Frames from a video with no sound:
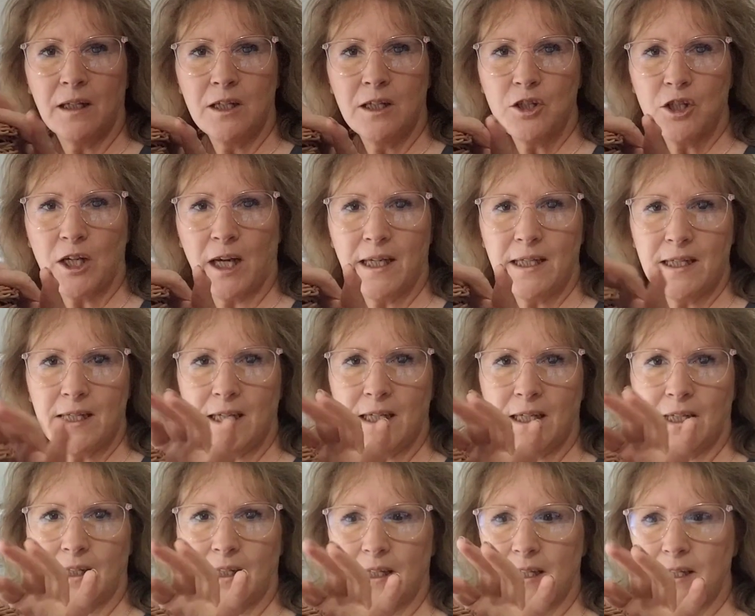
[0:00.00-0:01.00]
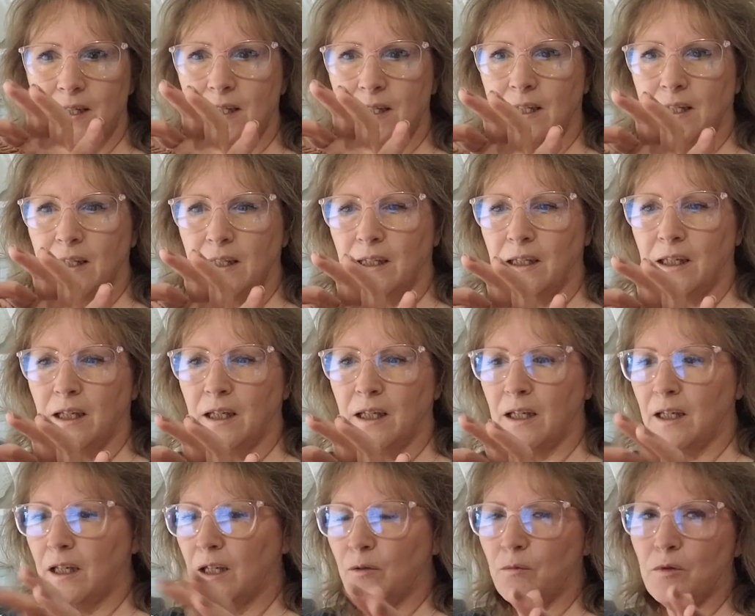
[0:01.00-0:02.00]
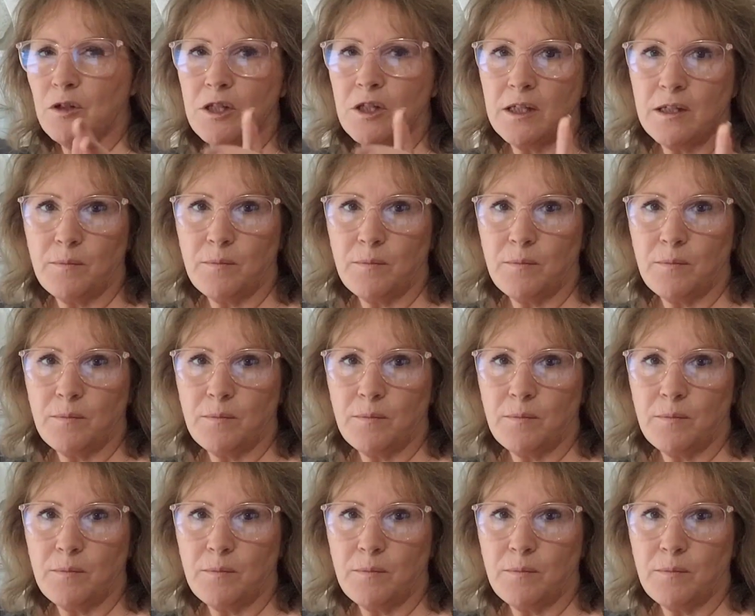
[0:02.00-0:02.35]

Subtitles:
chai tea in this, which is